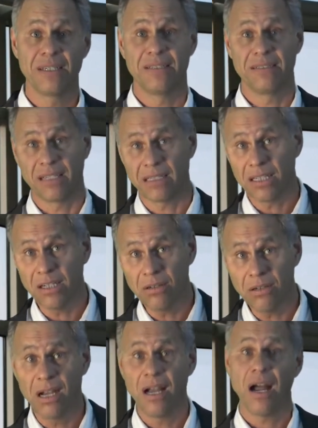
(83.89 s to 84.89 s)

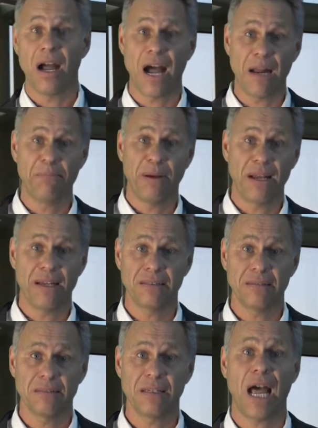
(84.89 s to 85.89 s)
Zillow,
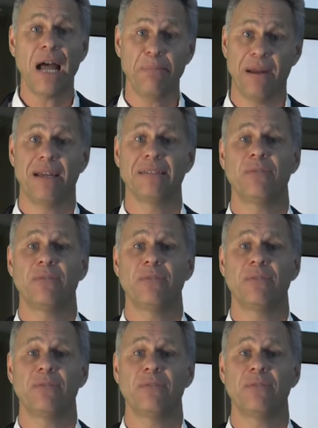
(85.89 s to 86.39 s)
Hotpads,